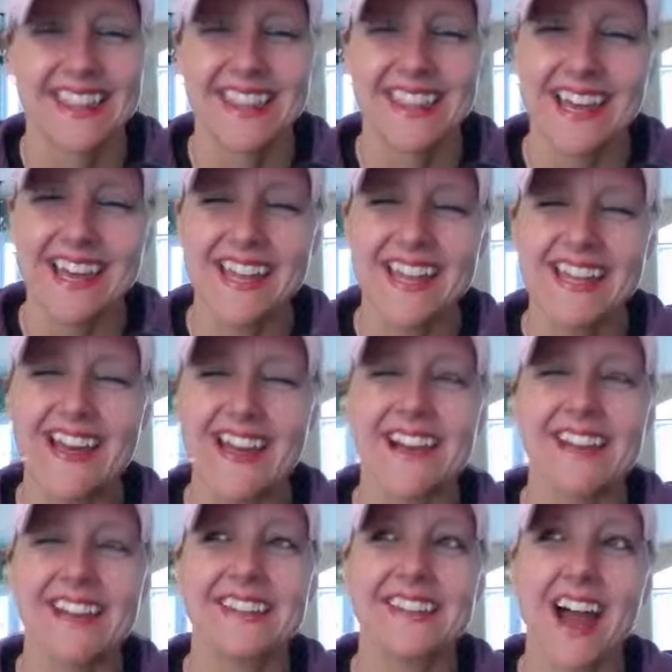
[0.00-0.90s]
That
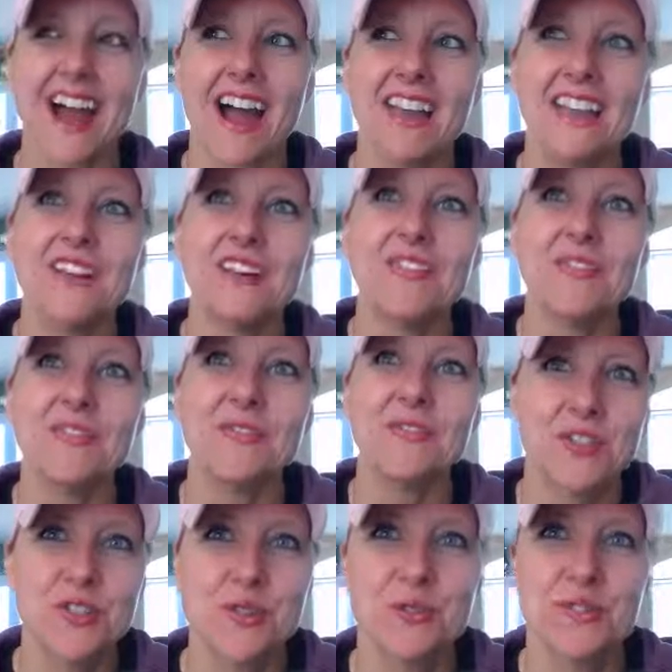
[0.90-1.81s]
I love it
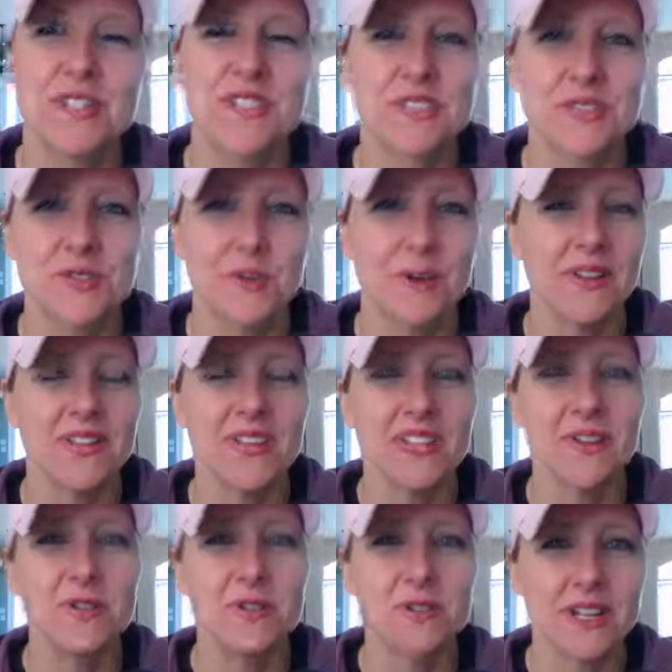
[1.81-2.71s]
for two reasons. One, that
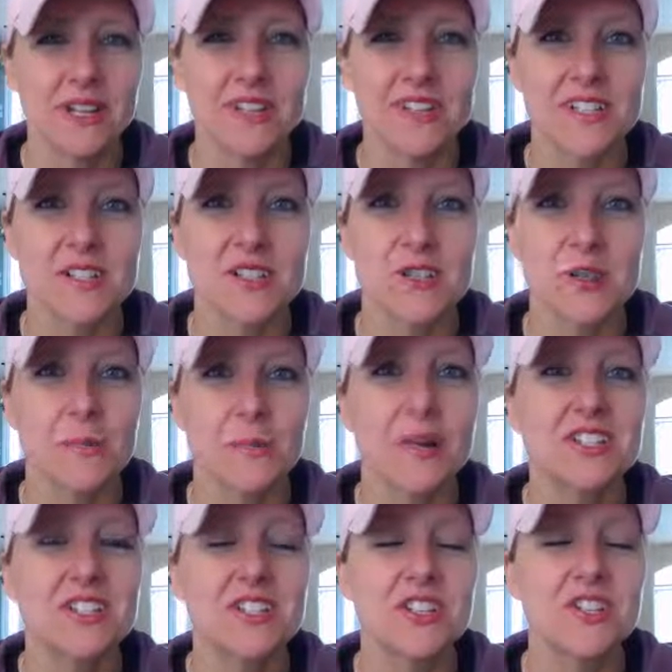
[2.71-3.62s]
you love it so
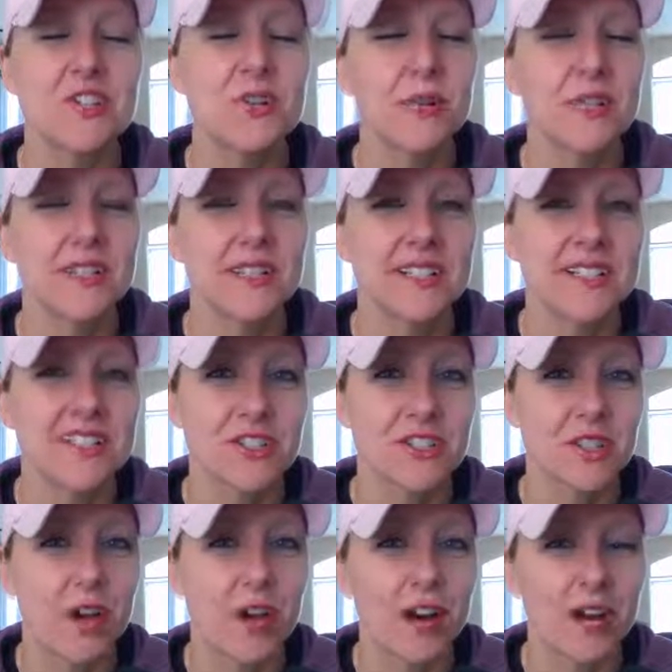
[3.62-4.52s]
much that you're willing to
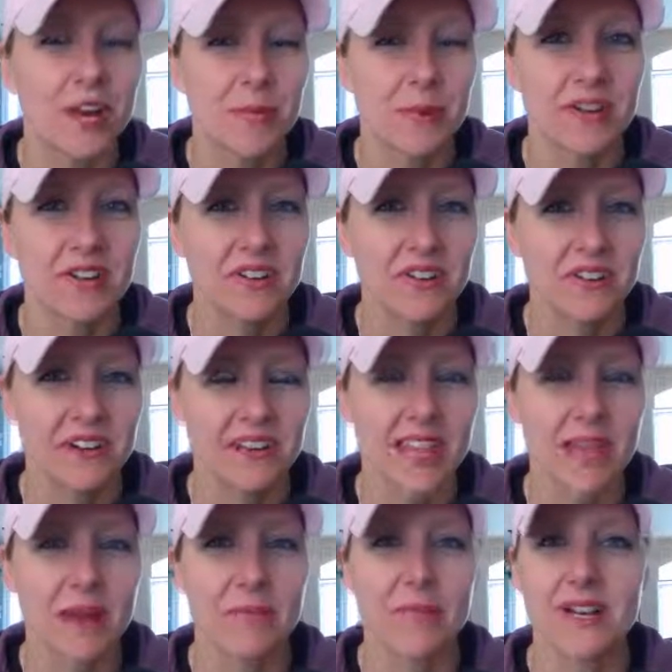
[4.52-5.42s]
talk about it on
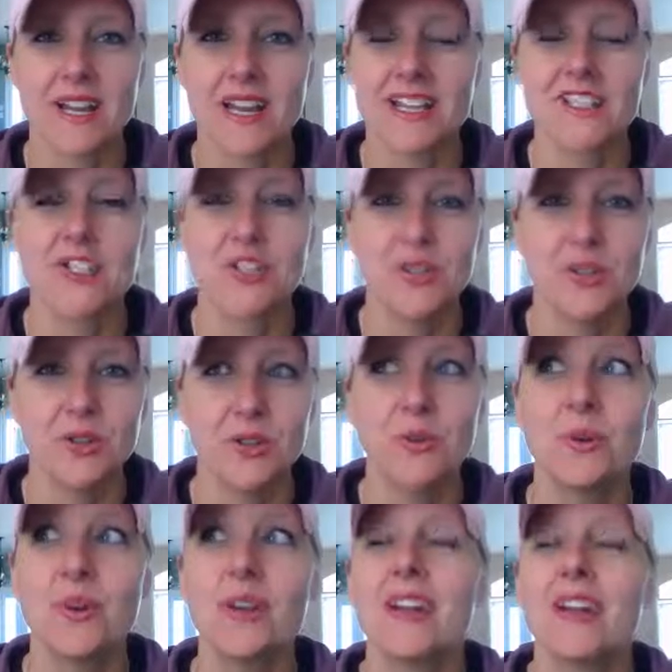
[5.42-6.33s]
camera. And
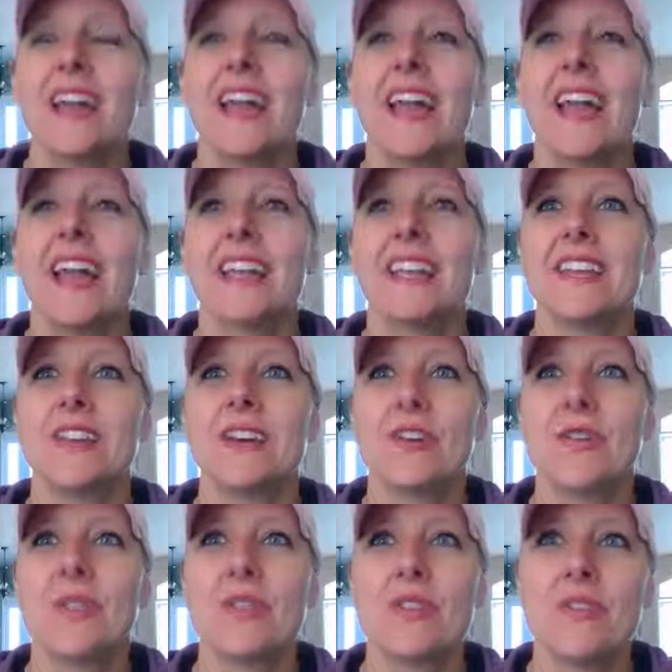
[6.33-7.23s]
two,
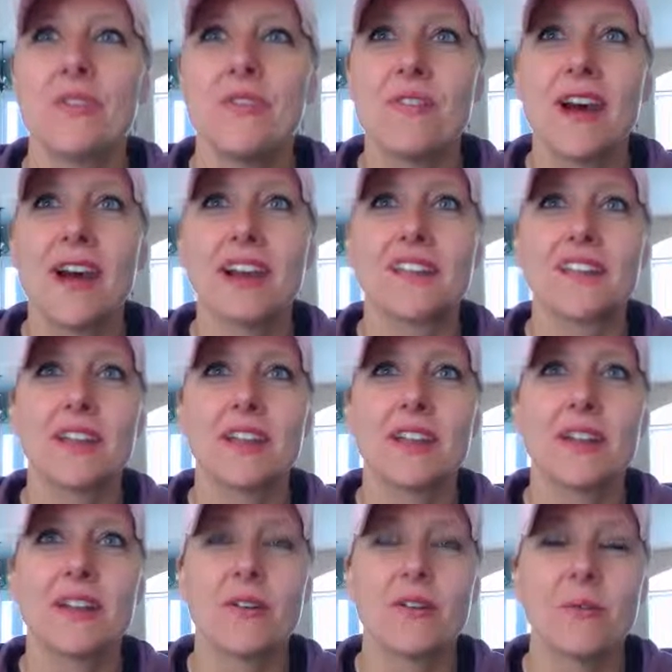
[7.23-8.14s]
the fact
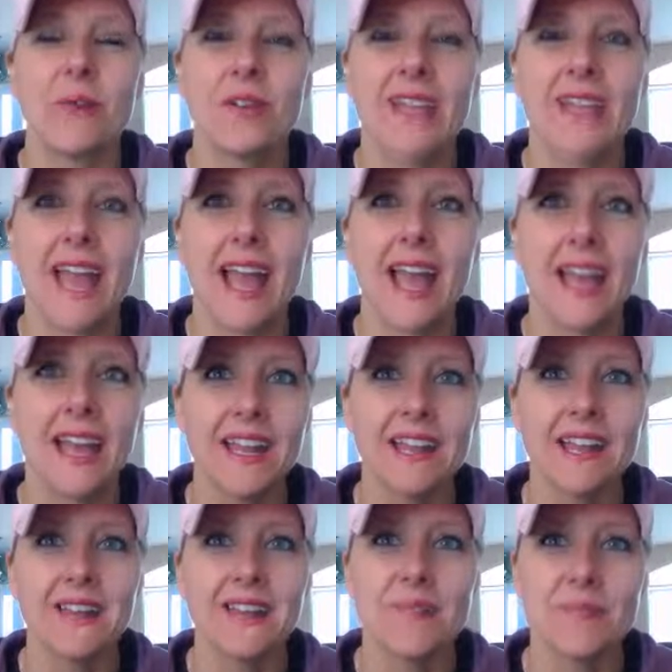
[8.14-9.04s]
that we
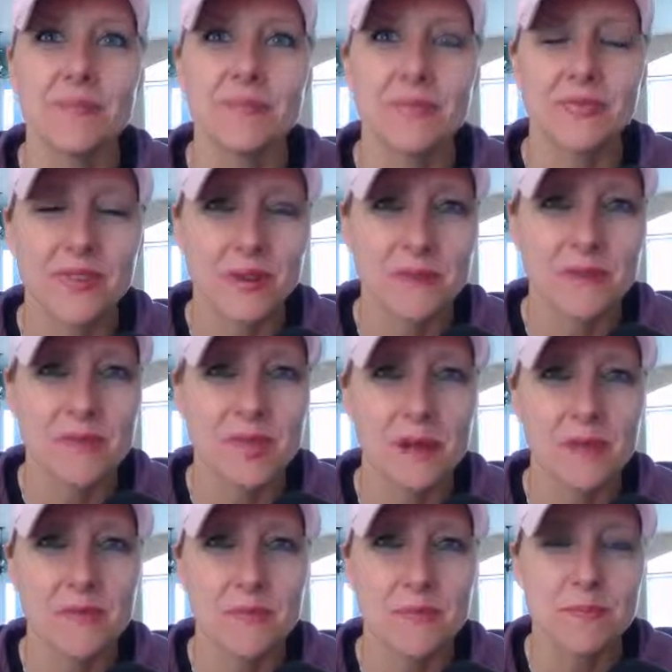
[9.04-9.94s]
can
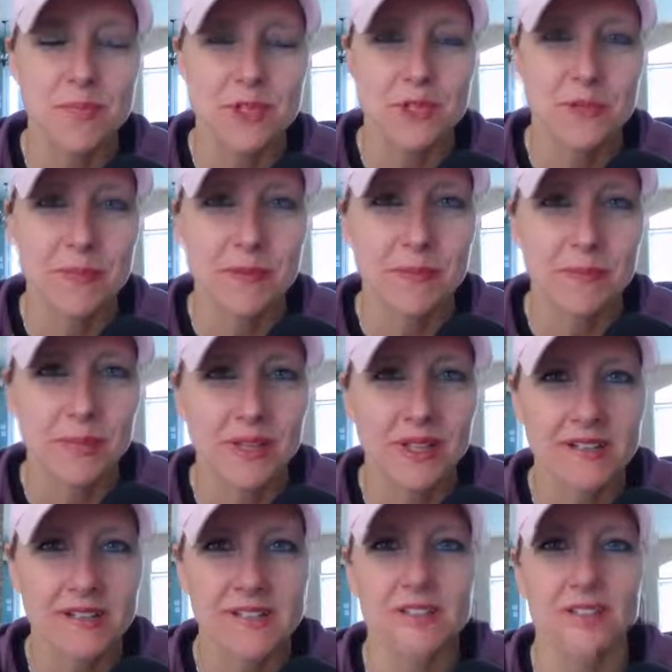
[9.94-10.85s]
sometimes push people
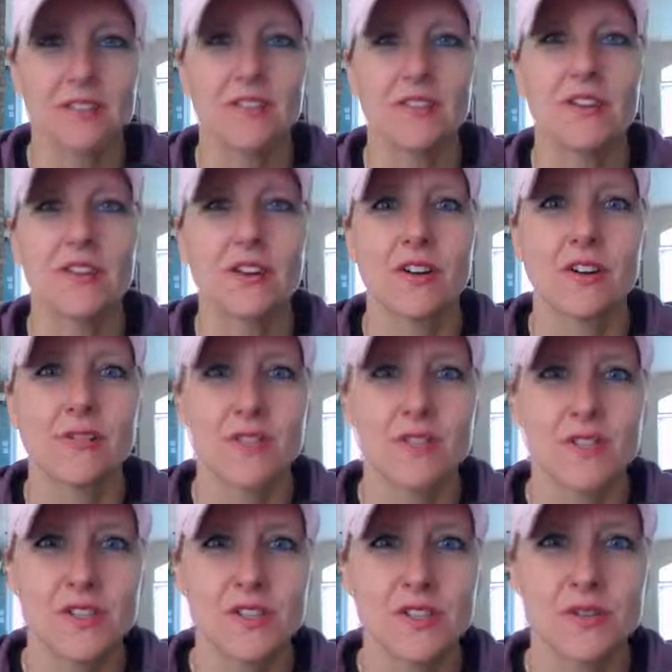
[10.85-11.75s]
outside of their
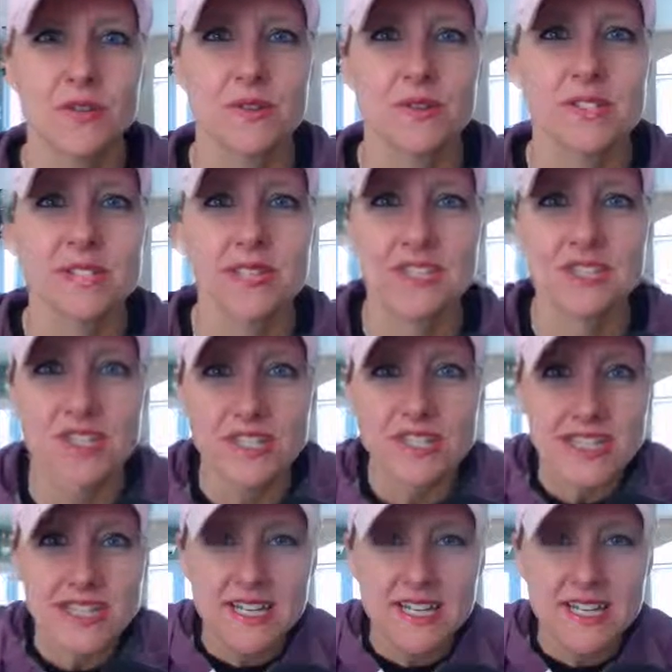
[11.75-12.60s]
comfort zones and just